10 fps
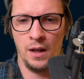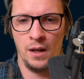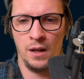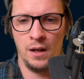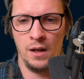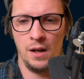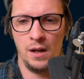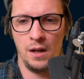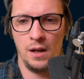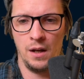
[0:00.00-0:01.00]

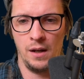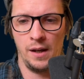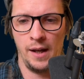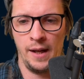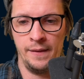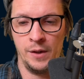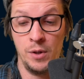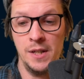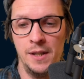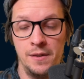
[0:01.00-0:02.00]
uh, and the
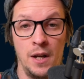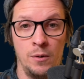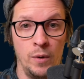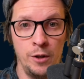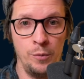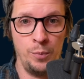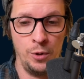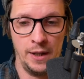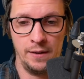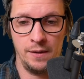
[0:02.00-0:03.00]
question is like, where do you
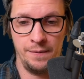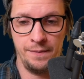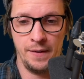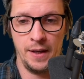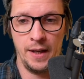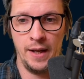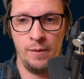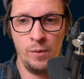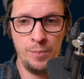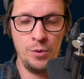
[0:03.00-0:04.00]
put it?
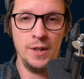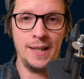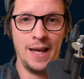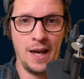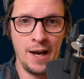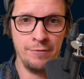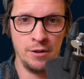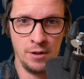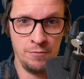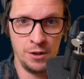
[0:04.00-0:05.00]
And we put it
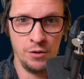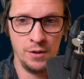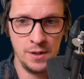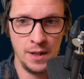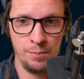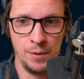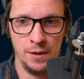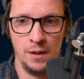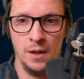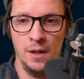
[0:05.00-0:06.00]
after a return
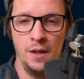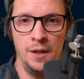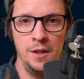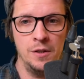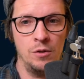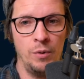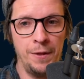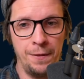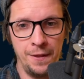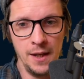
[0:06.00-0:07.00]
statement. So
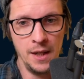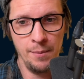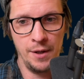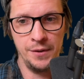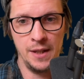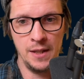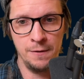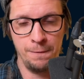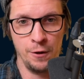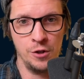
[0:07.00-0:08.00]
we think about
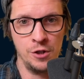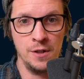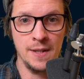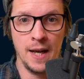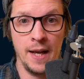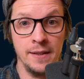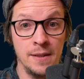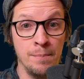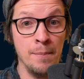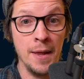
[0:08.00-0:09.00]
these functions as
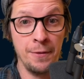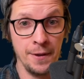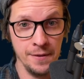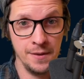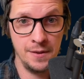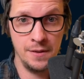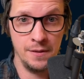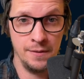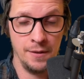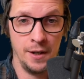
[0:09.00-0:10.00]
the
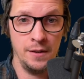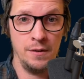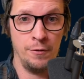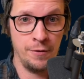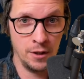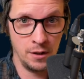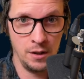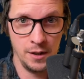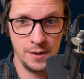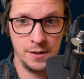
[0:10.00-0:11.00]
methods, right, of our
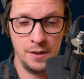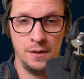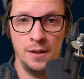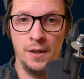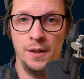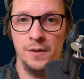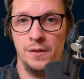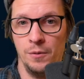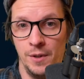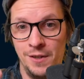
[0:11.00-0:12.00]
class.
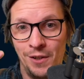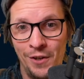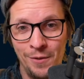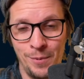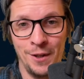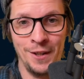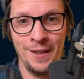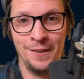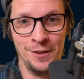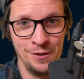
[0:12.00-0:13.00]
So we start
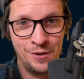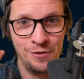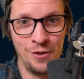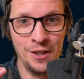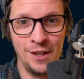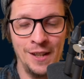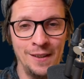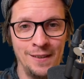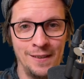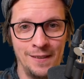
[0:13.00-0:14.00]
by
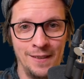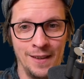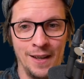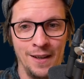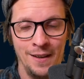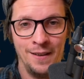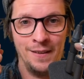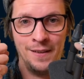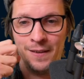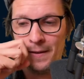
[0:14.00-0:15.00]
constructing
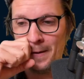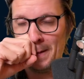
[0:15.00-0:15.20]
the